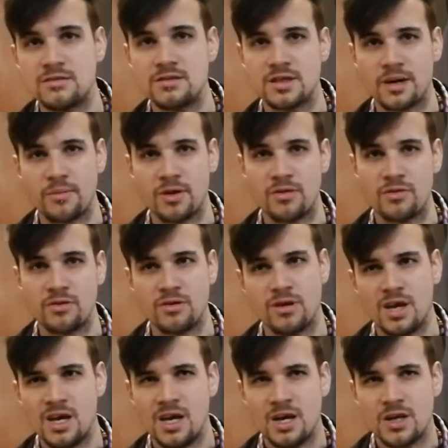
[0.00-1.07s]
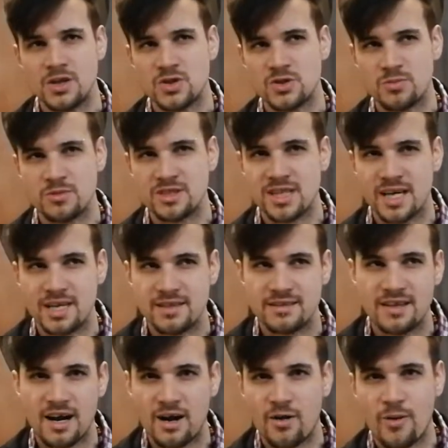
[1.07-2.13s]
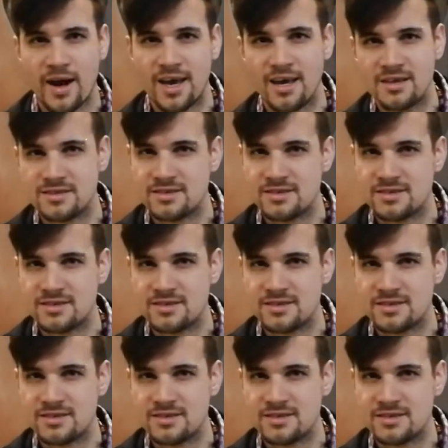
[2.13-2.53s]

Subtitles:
coming through, which is almost like a duck quacking.